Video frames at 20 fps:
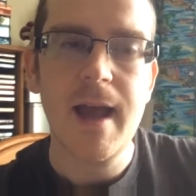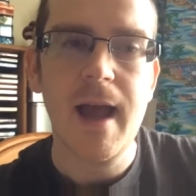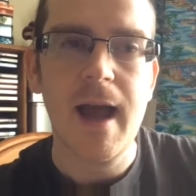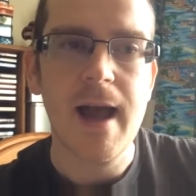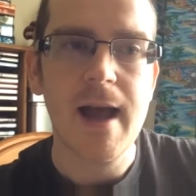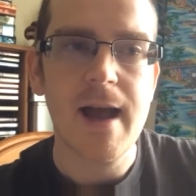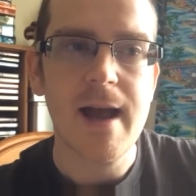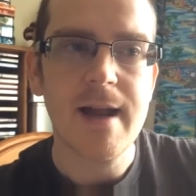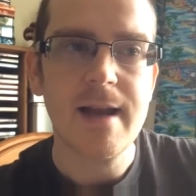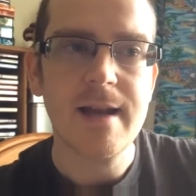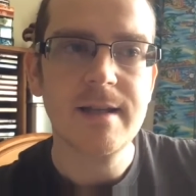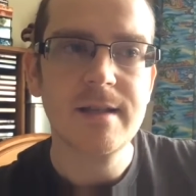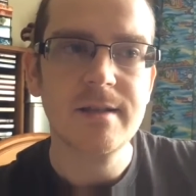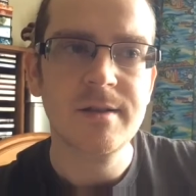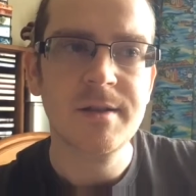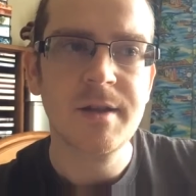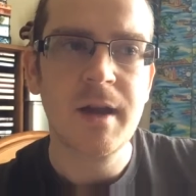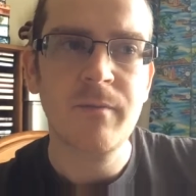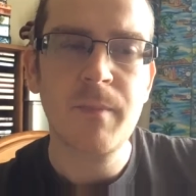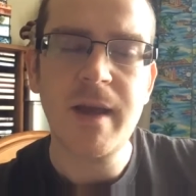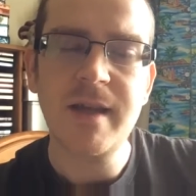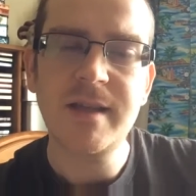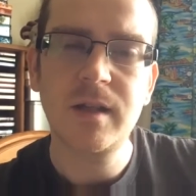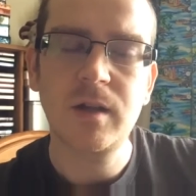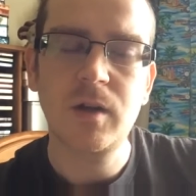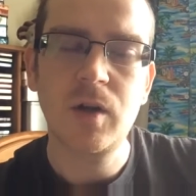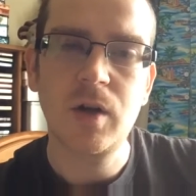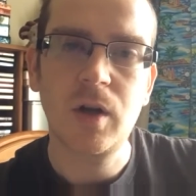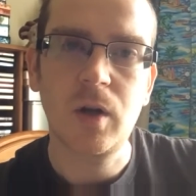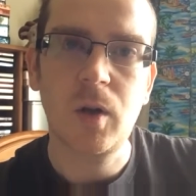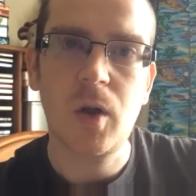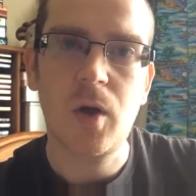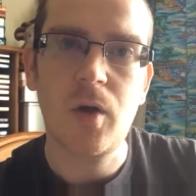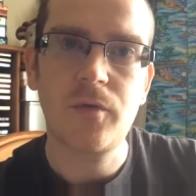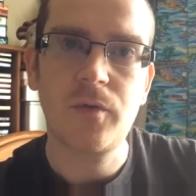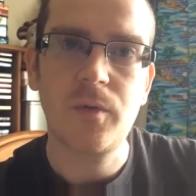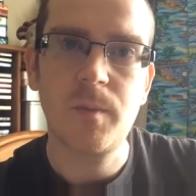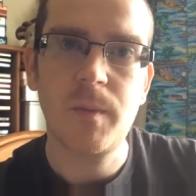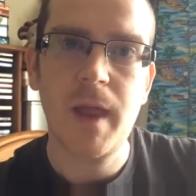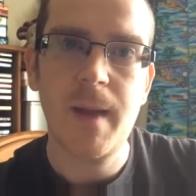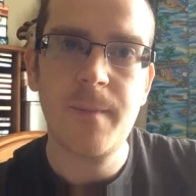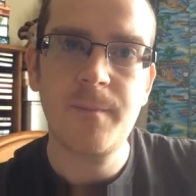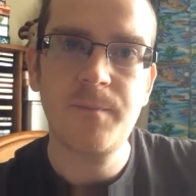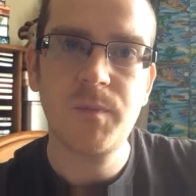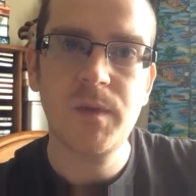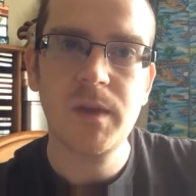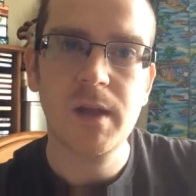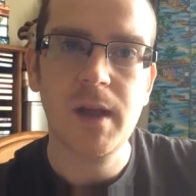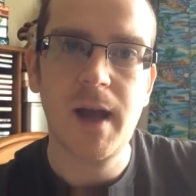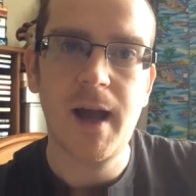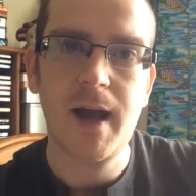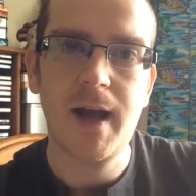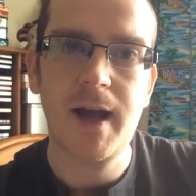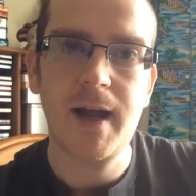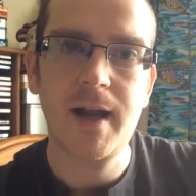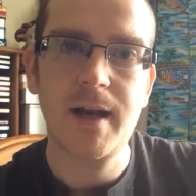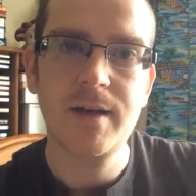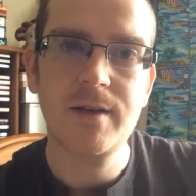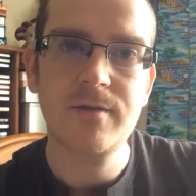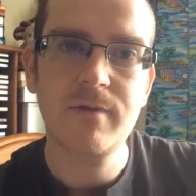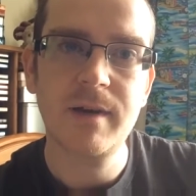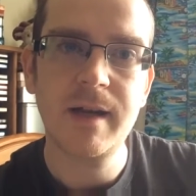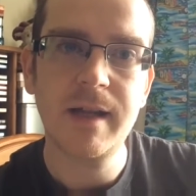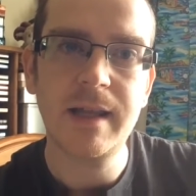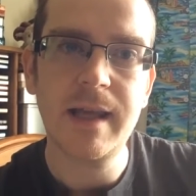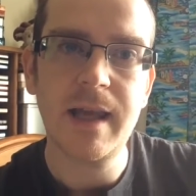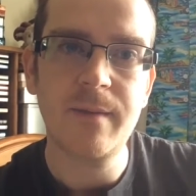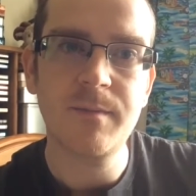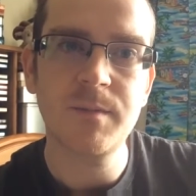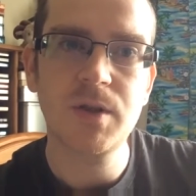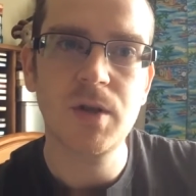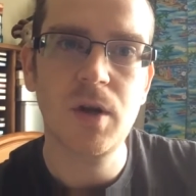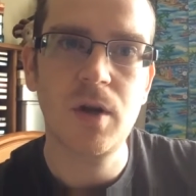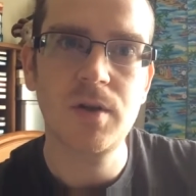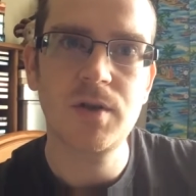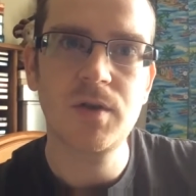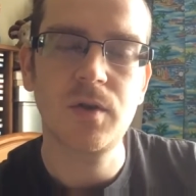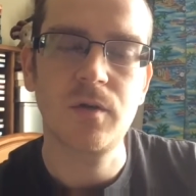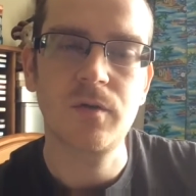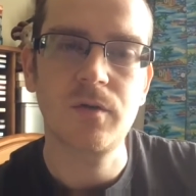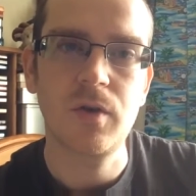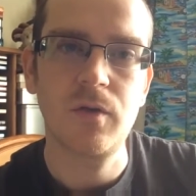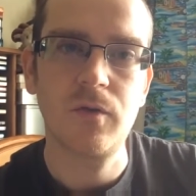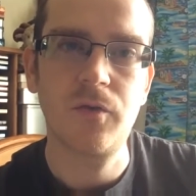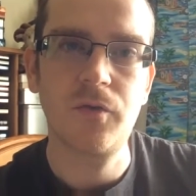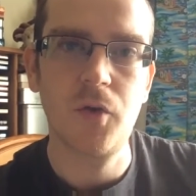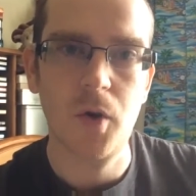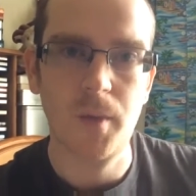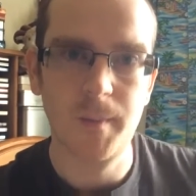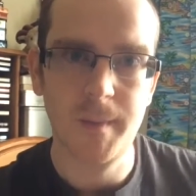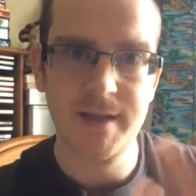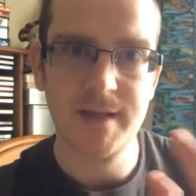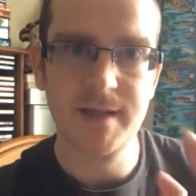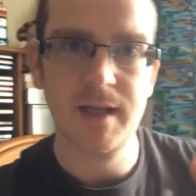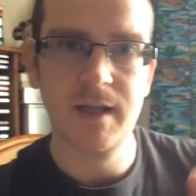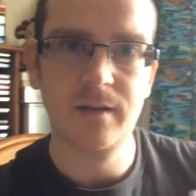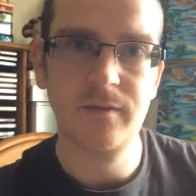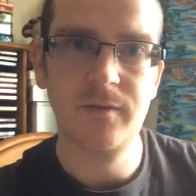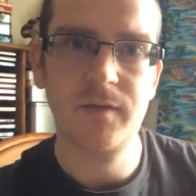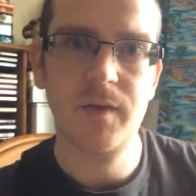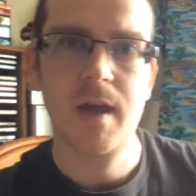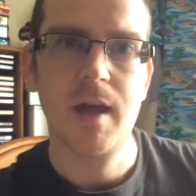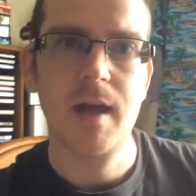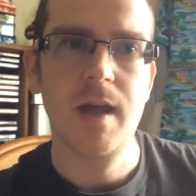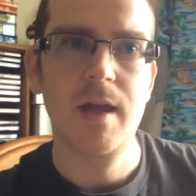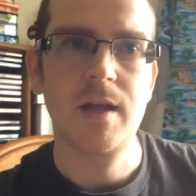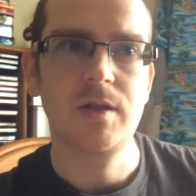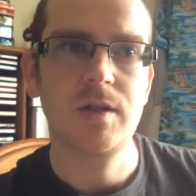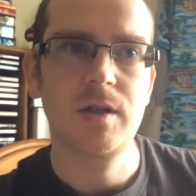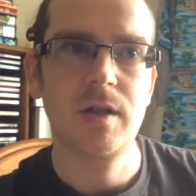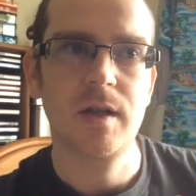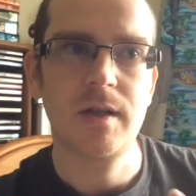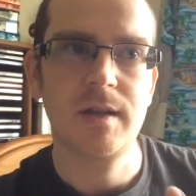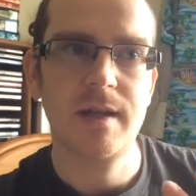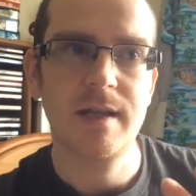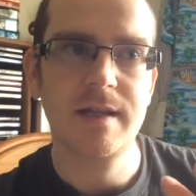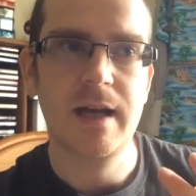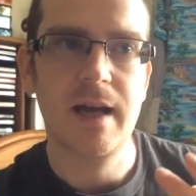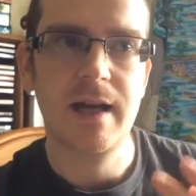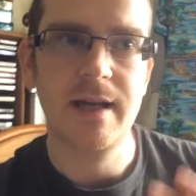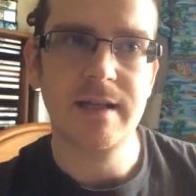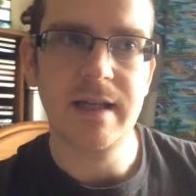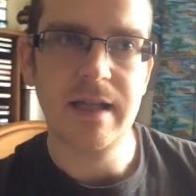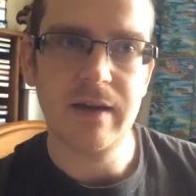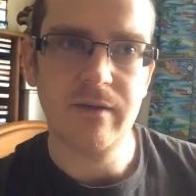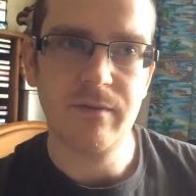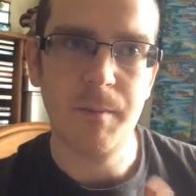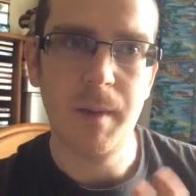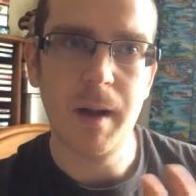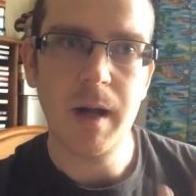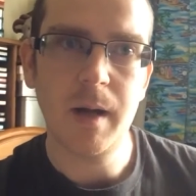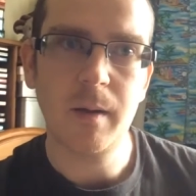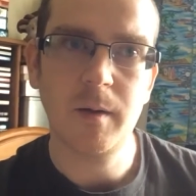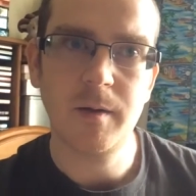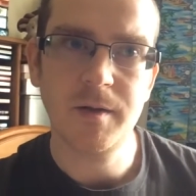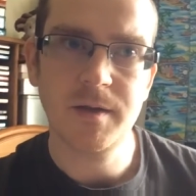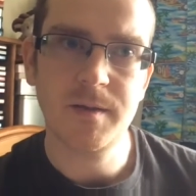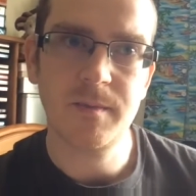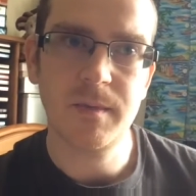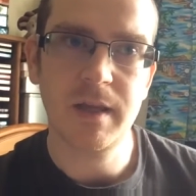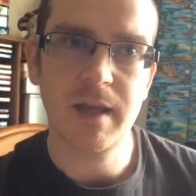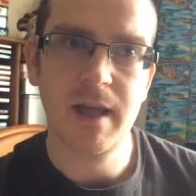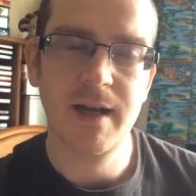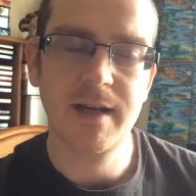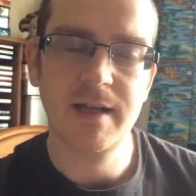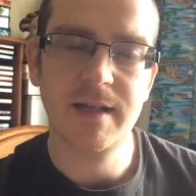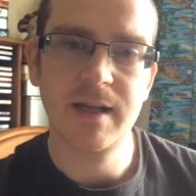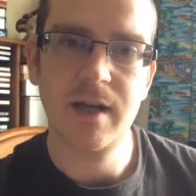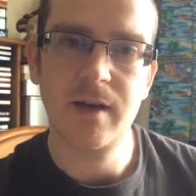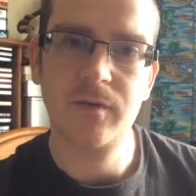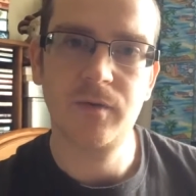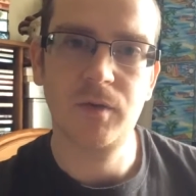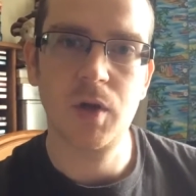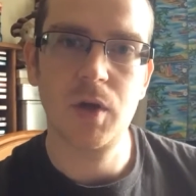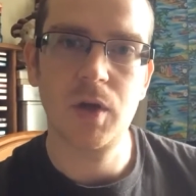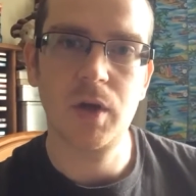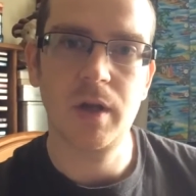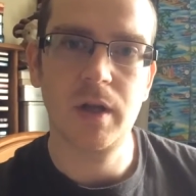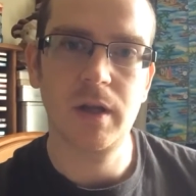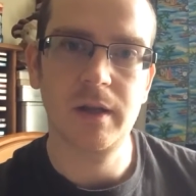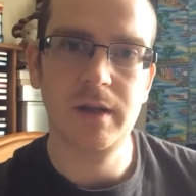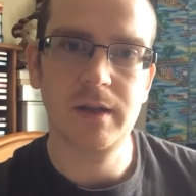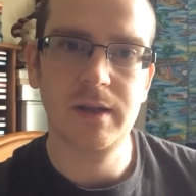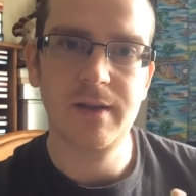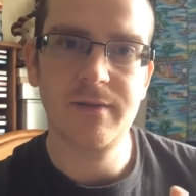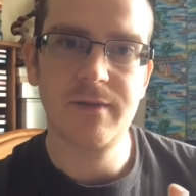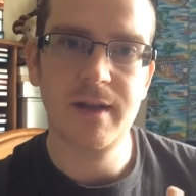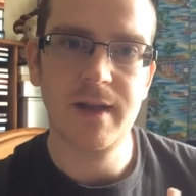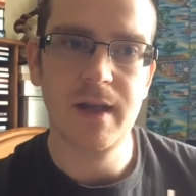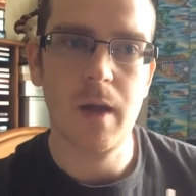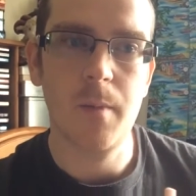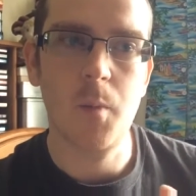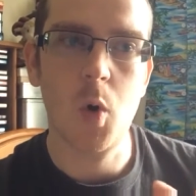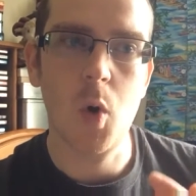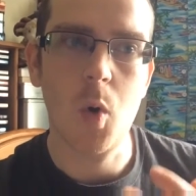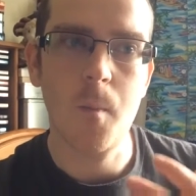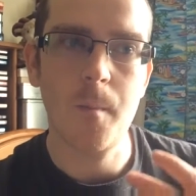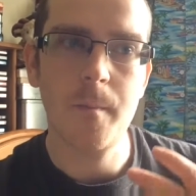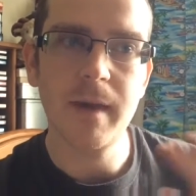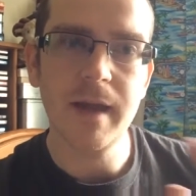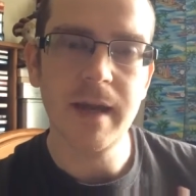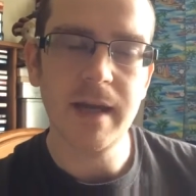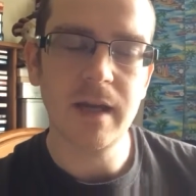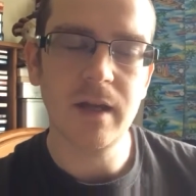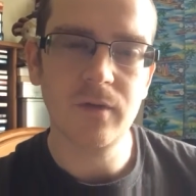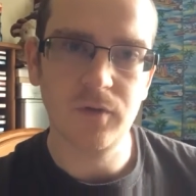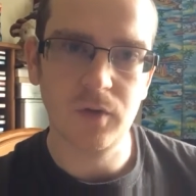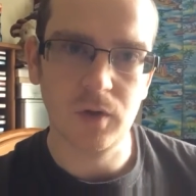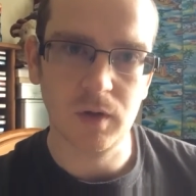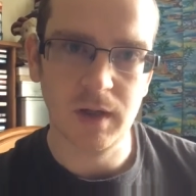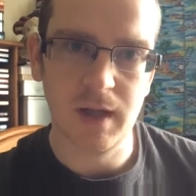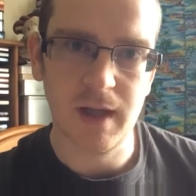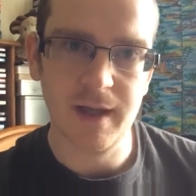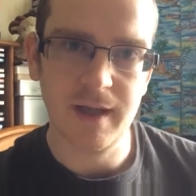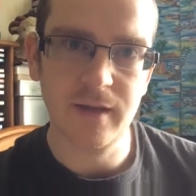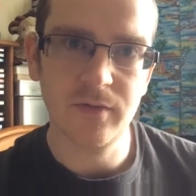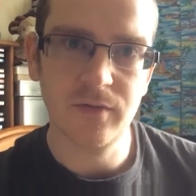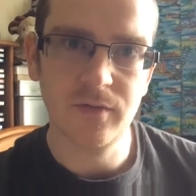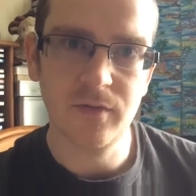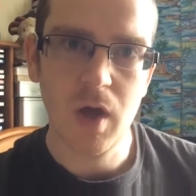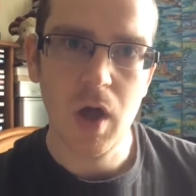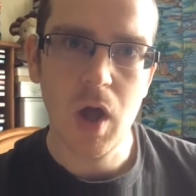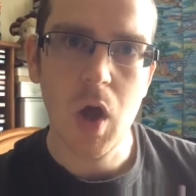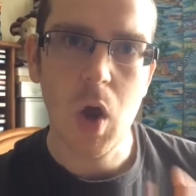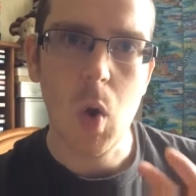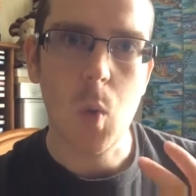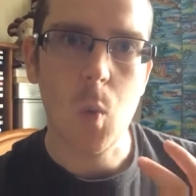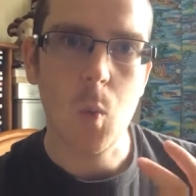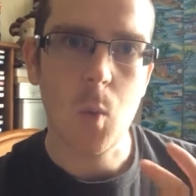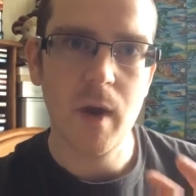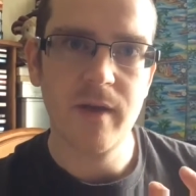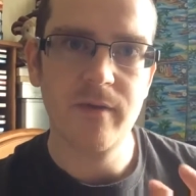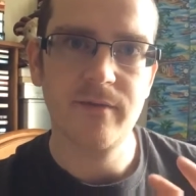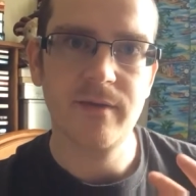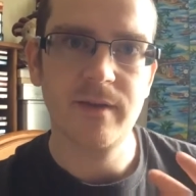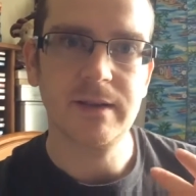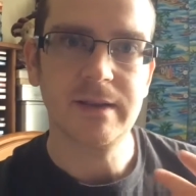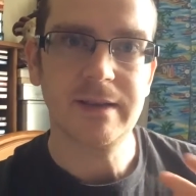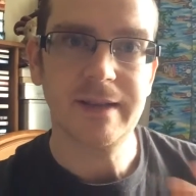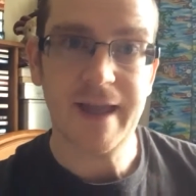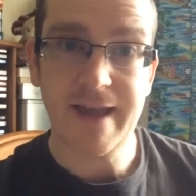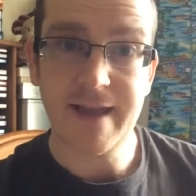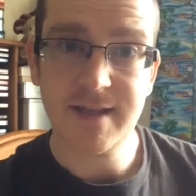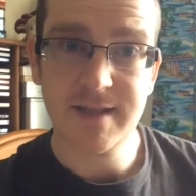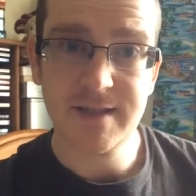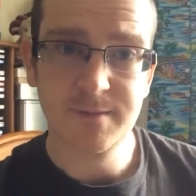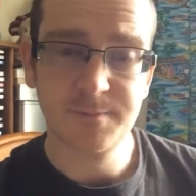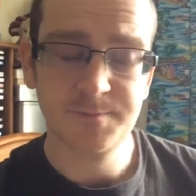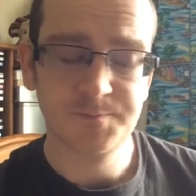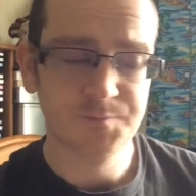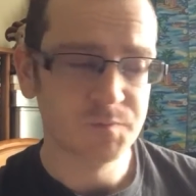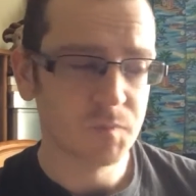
And so I've basically learned a lot from them, and really I'm starting to sort of conform myself to this idea of minimalism, the idea of living a more meaningful life with less.